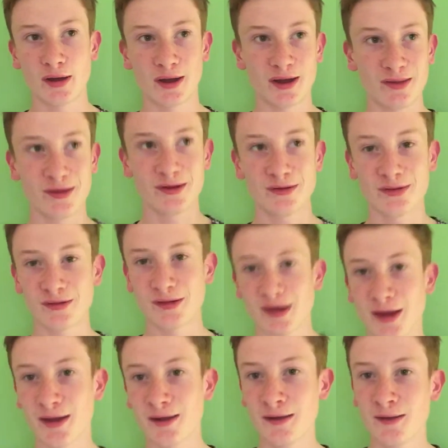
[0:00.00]
At the end of the
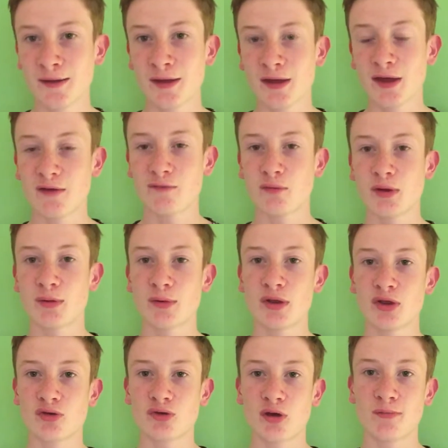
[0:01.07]
day, if we win
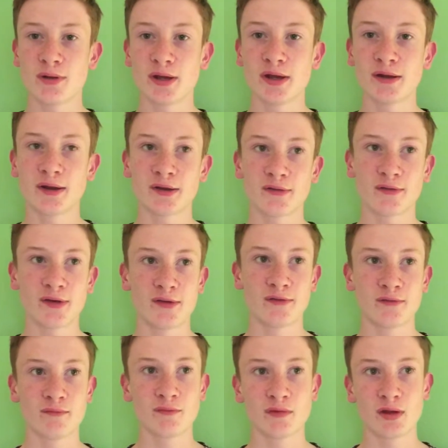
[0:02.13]
the Europa League next
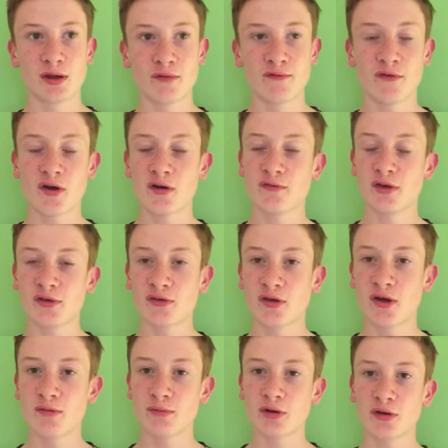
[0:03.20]
season, in 5 years'
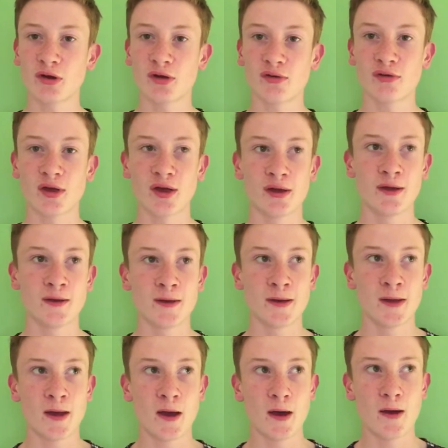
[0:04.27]
time, we're not going to say,
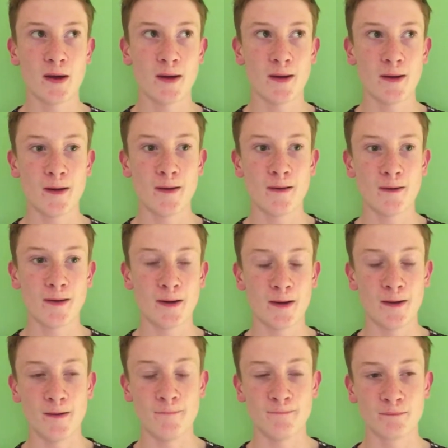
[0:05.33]

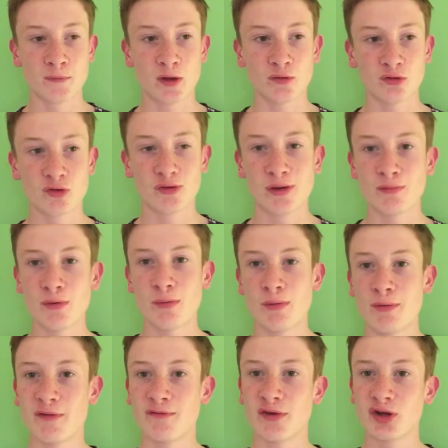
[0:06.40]
I do remember when
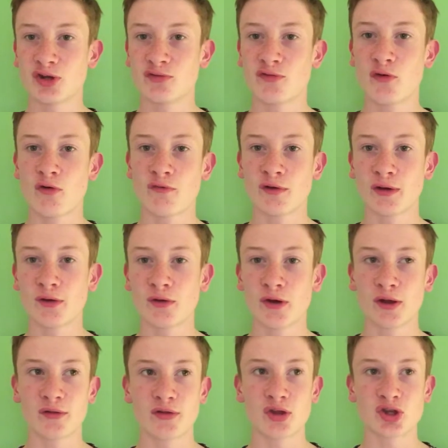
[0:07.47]
we finished 4th and got
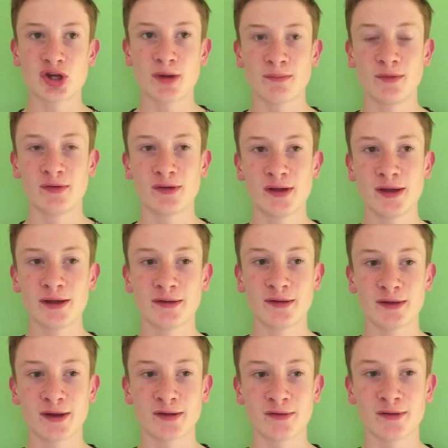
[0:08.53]
into the Champions League the
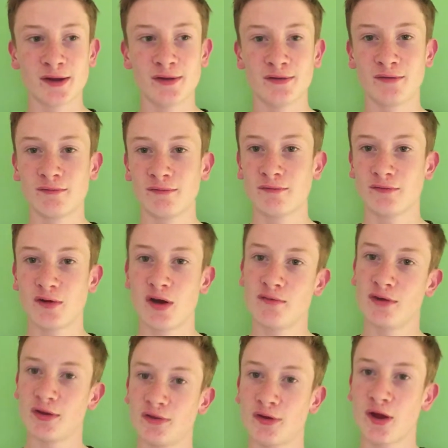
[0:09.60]
next season 5
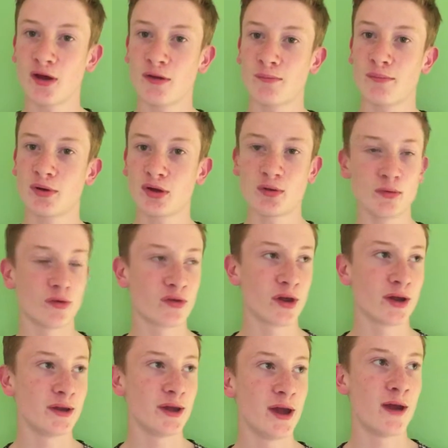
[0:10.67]
years ago. But you would
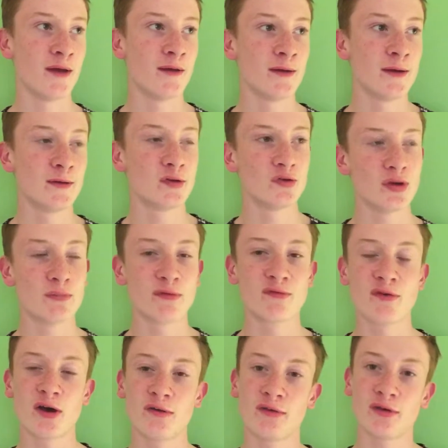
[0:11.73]
say, yeah, do you remember
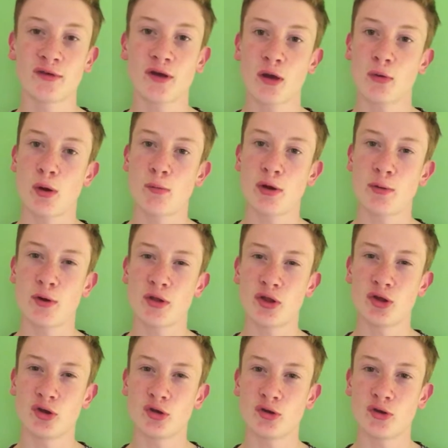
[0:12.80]
5 years ago when we won the